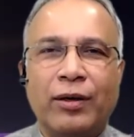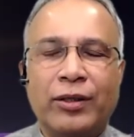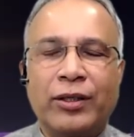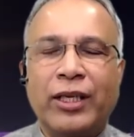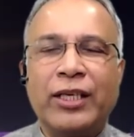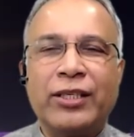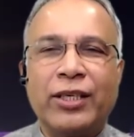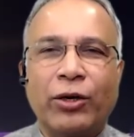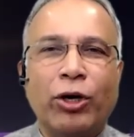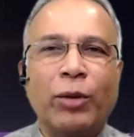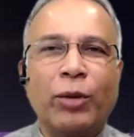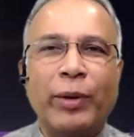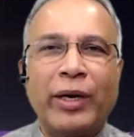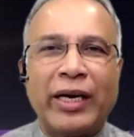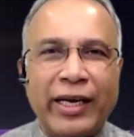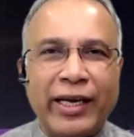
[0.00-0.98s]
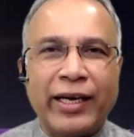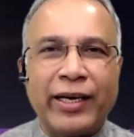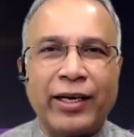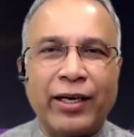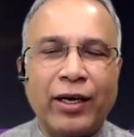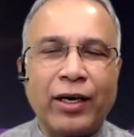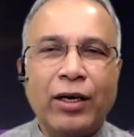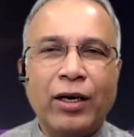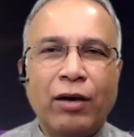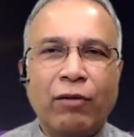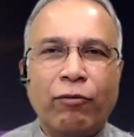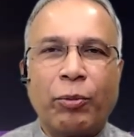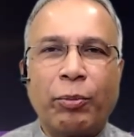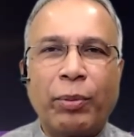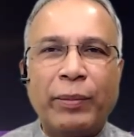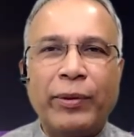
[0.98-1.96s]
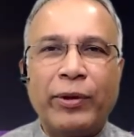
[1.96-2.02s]
things are going to be dearer for
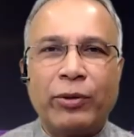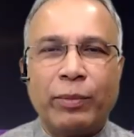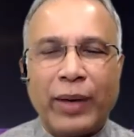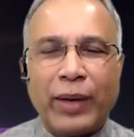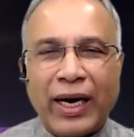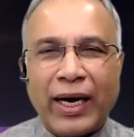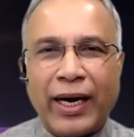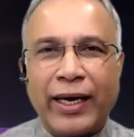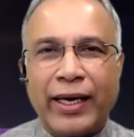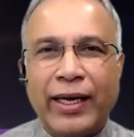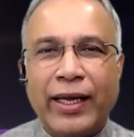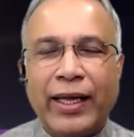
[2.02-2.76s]
people to buy.